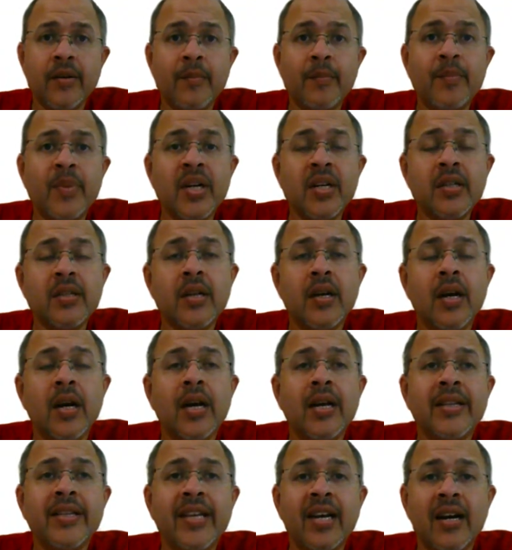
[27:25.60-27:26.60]
But
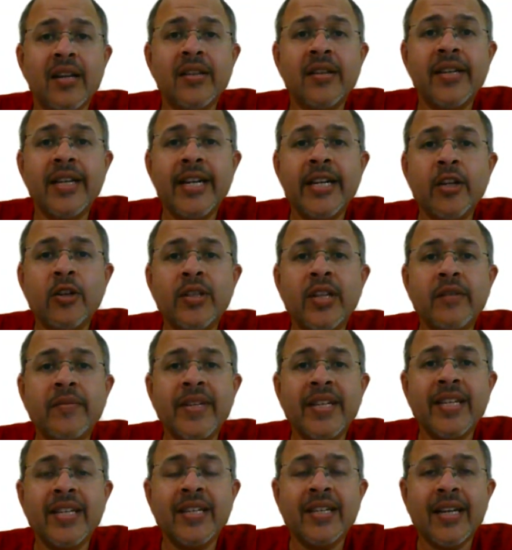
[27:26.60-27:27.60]
the other radio that
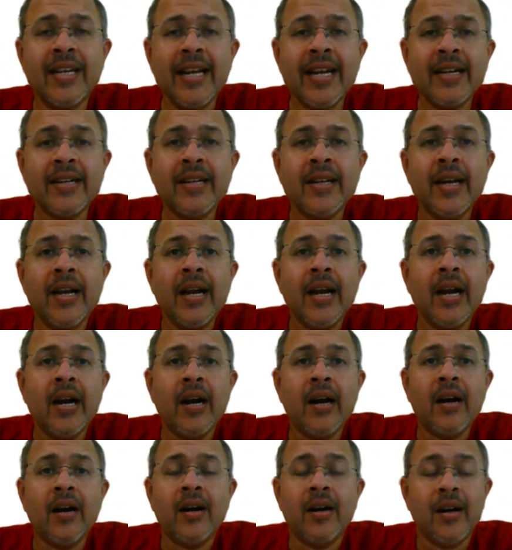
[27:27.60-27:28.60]
we can collect,
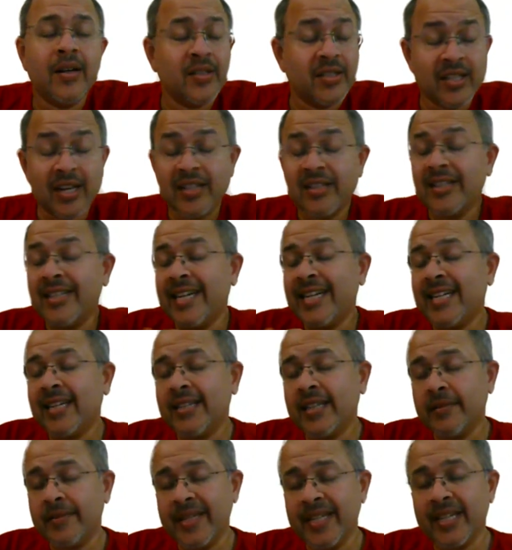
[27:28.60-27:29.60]
other data
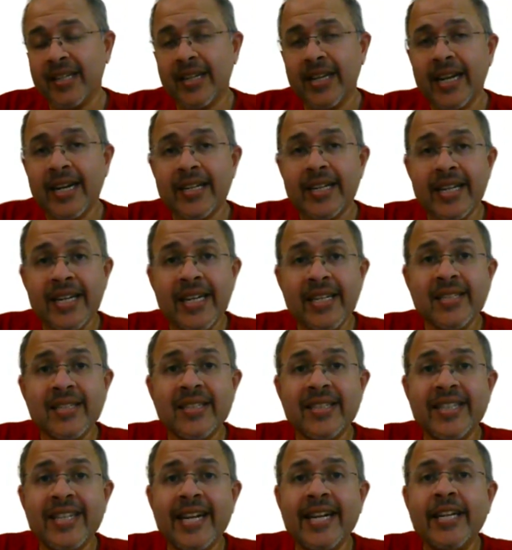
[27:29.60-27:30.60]
that we can collect is
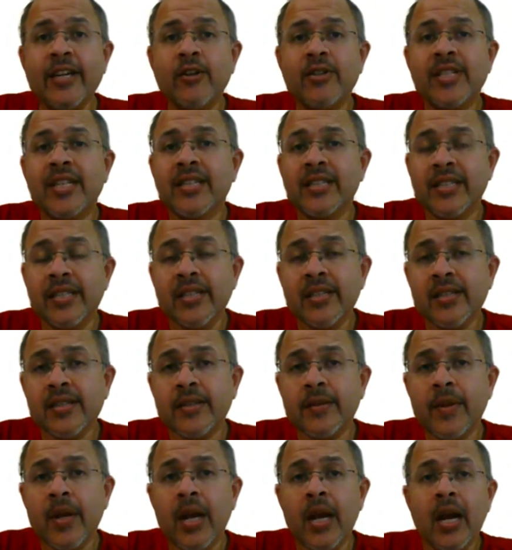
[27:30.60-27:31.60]
radio
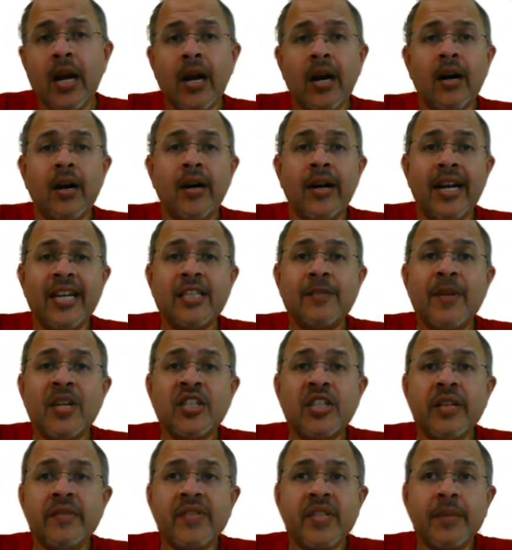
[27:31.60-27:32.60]
signals,
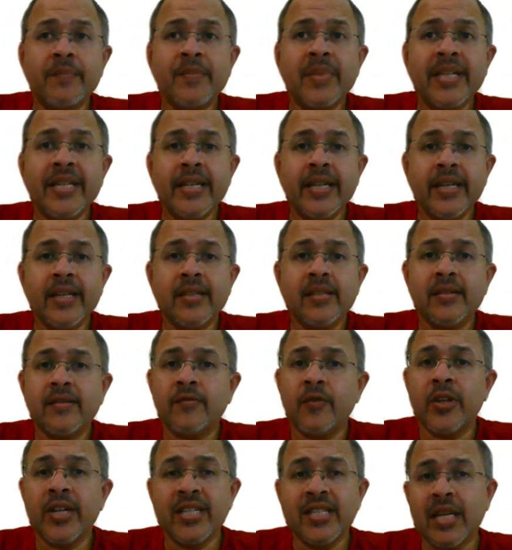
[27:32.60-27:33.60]
especially if somebody is,
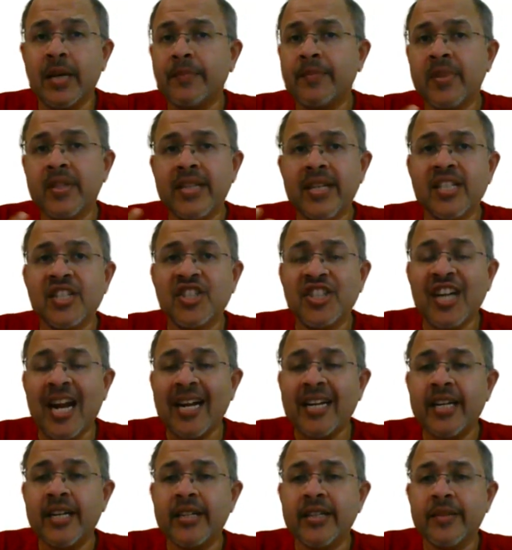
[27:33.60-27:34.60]
for example, they're
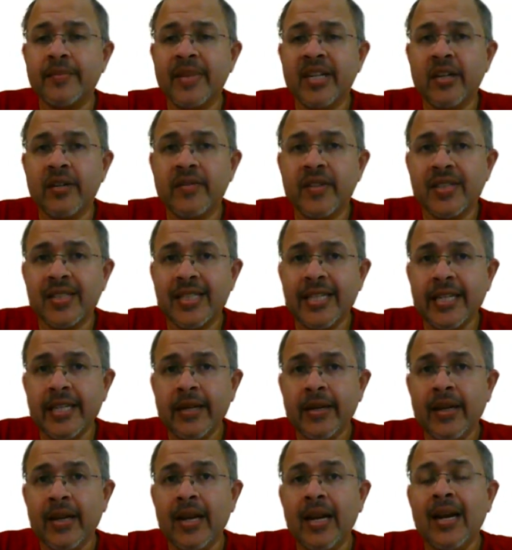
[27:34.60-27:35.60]
stranded in the middle of the
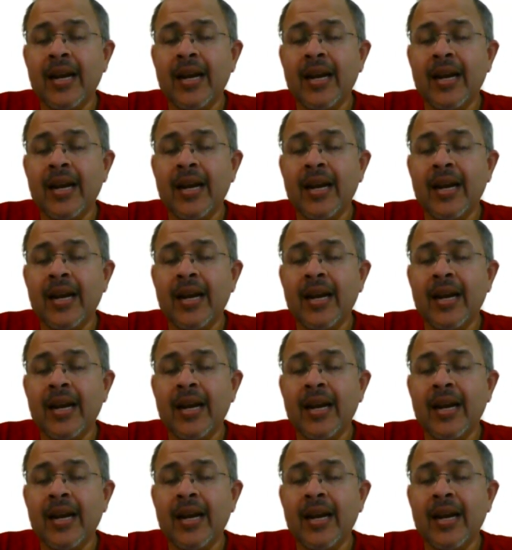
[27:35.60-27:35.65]
sea.